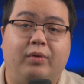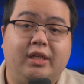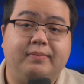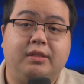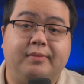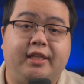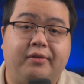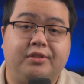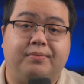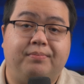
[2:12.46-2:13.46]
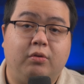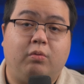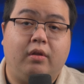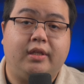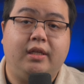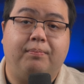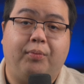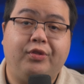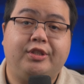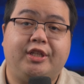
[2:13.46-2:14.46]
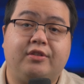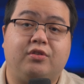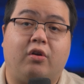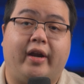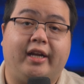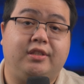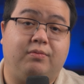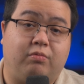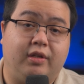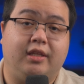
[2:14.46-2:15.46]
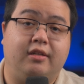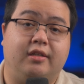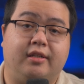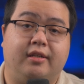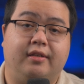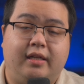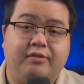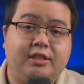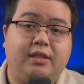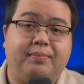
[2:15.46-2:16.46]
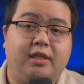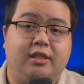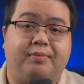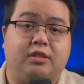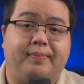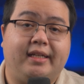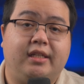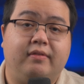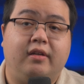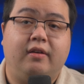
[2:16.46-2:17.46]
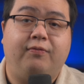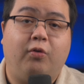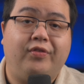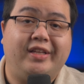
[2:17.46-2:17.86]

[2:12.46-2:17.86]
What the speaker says: When it comes to materials and build quality, both chairs are actually really good. Now, just to put it into perspective, for